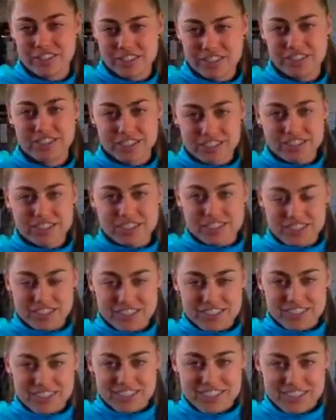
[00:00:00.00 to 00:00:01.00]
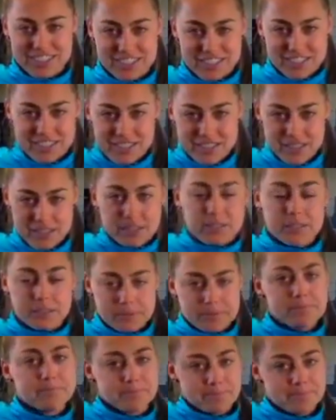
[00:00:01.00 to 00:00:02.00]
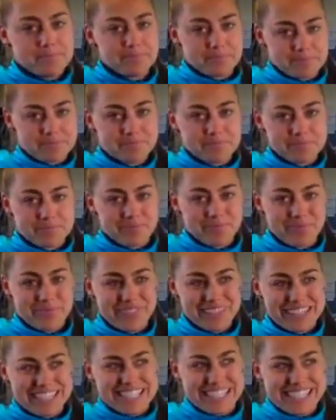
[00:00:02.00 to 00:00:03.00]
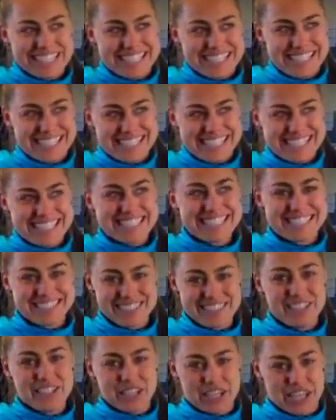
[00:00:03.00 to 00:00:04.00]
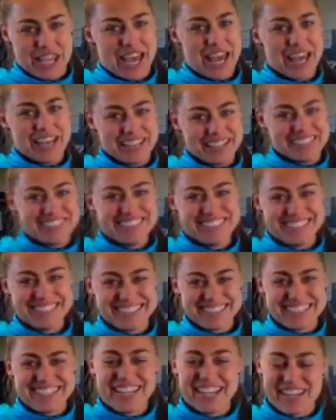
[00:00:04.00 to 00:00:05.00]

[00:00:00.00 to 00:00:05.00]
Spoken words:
So the times when you have lifted the most weight, you have anger going on.